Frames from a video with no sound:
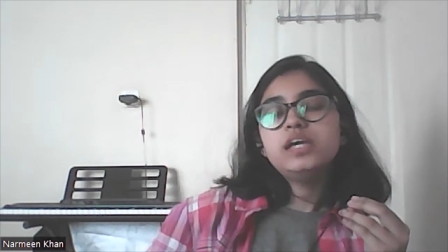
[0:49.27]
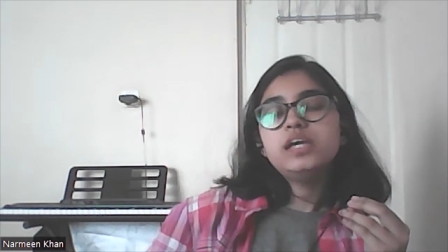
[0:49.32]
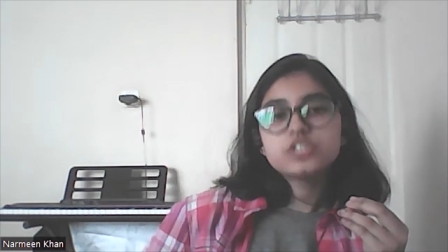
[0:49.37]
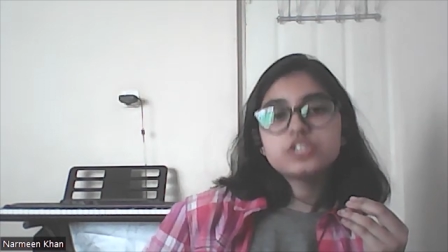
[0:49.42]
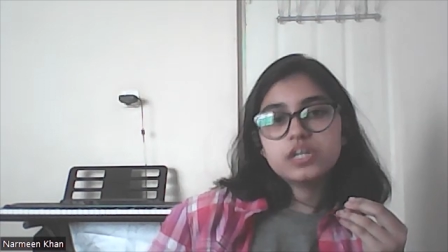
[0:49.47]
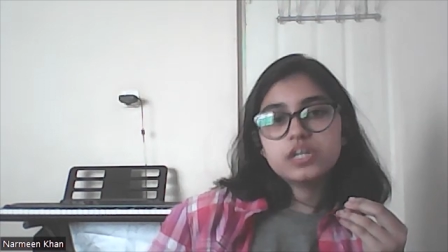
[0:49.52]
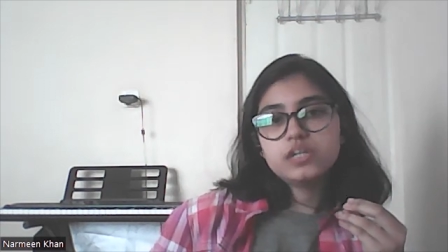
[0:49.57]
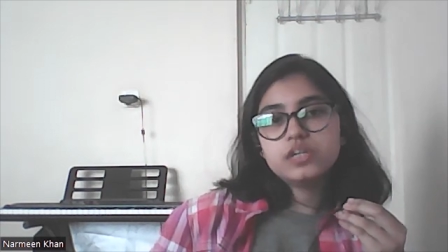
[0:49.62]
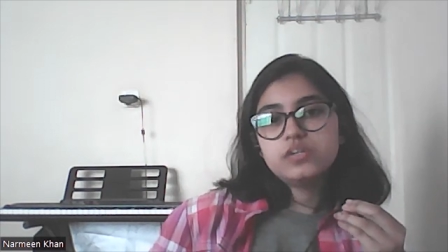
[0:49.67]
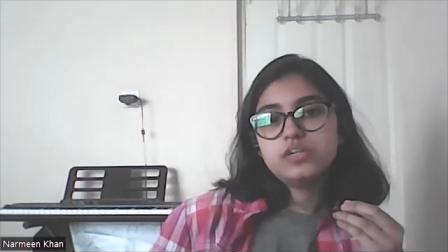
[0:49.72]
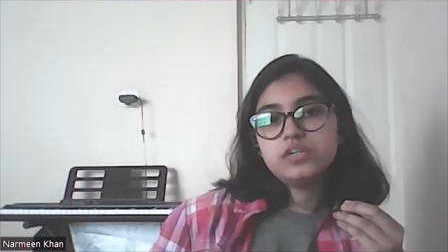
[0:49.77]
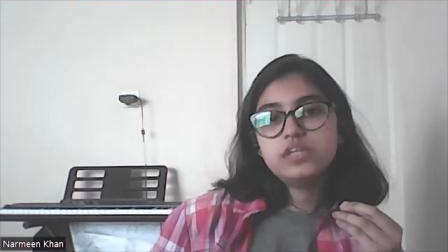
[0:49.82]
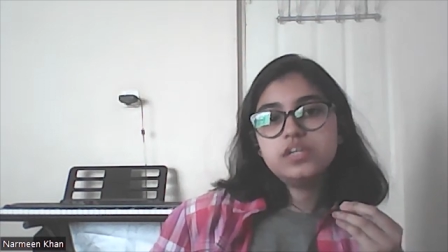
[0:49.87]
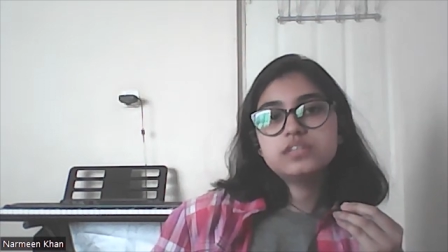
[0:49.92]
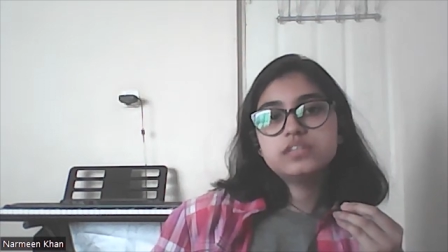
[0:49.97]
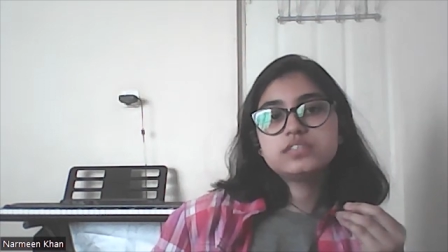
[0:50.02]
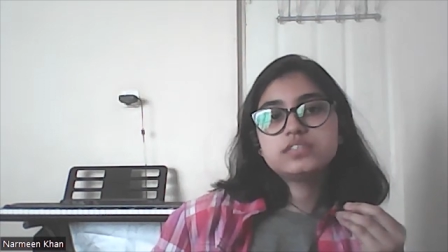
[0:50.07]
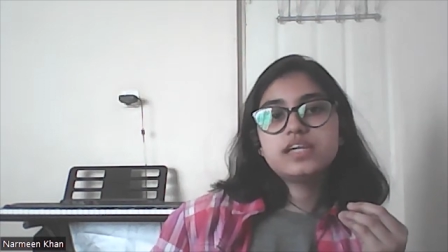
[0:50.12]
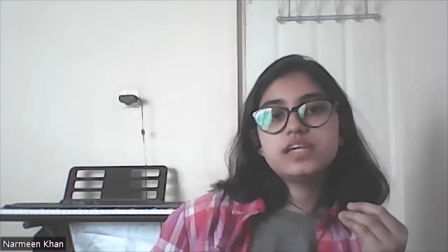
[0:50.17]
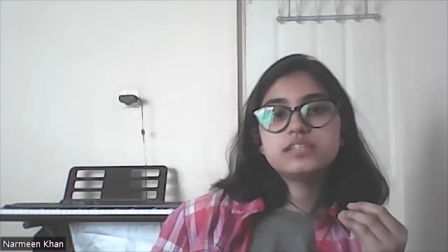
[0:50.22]
each
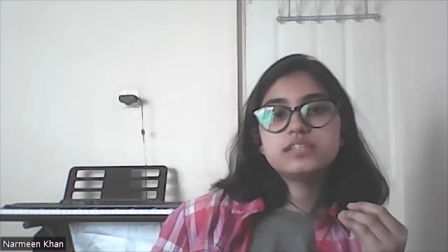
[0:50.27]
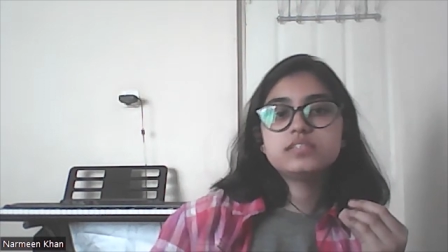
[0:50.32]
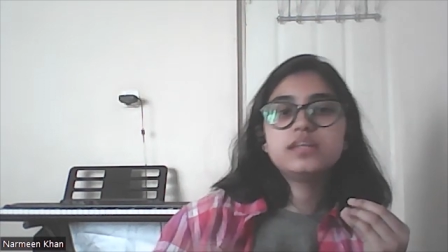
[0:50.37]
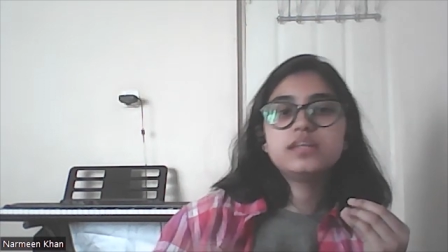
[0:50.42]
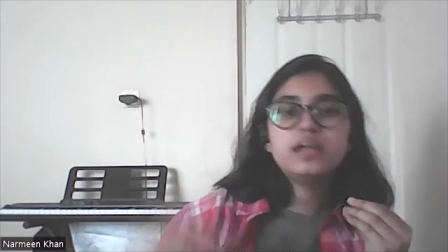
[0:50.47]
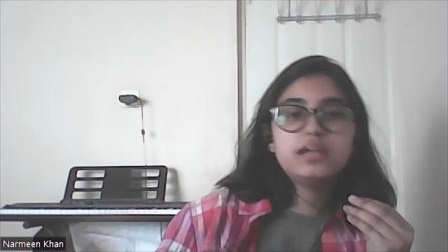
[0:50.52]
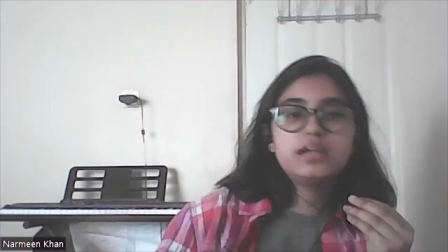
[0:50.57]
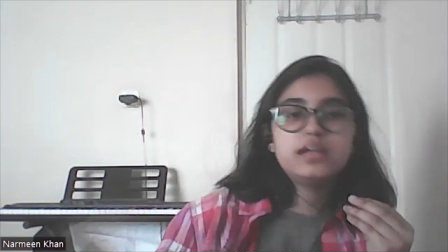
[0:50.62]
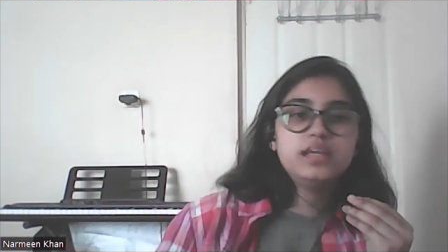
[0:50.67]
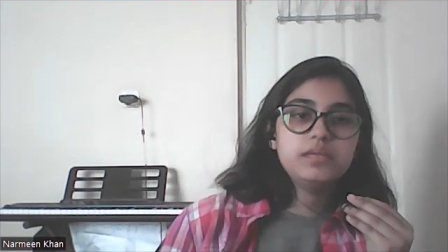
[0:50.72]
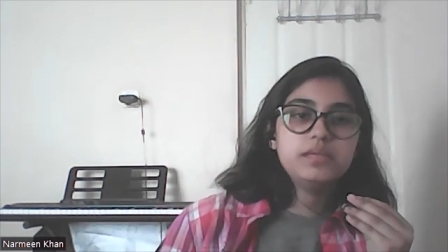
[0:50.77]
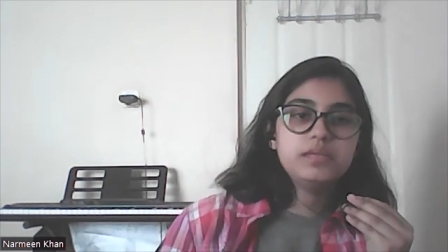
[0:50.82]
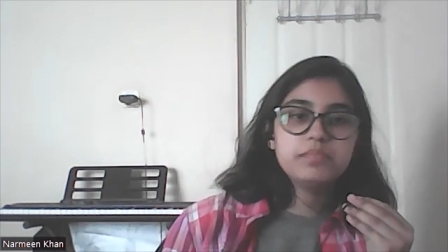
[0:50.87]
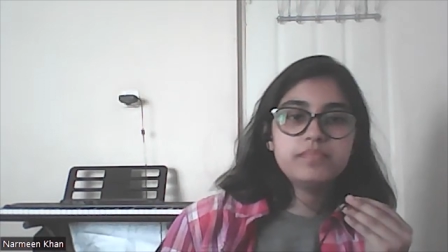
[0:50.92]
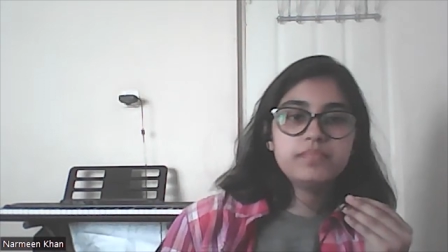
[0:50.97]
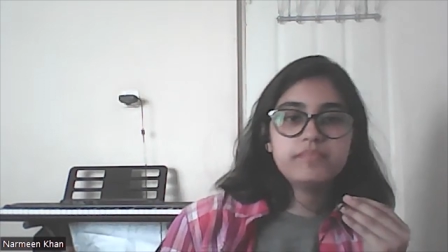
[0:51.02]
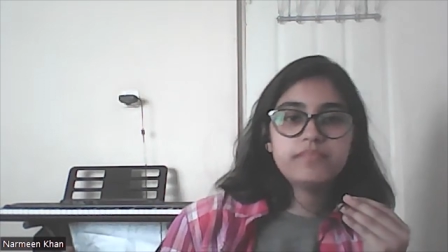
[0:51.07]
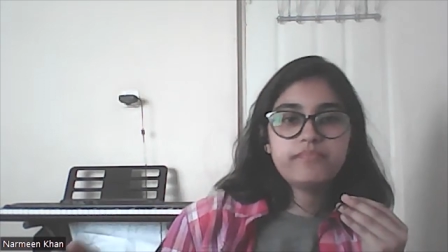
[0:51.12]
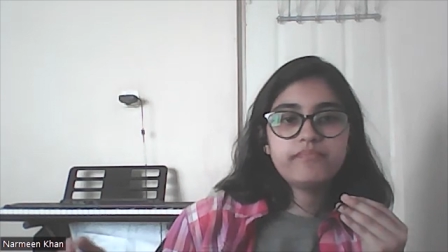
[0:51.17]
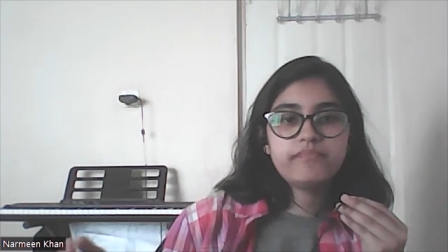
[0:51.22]
country sends their
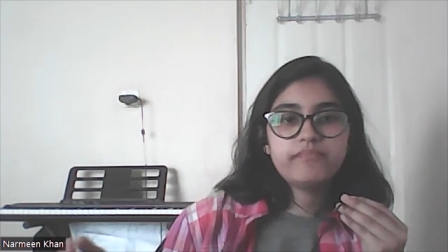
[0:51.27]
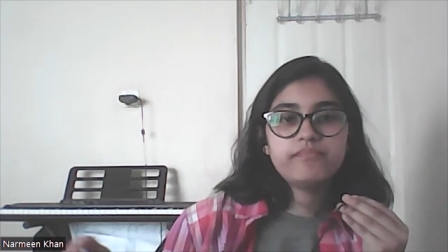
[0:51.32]
team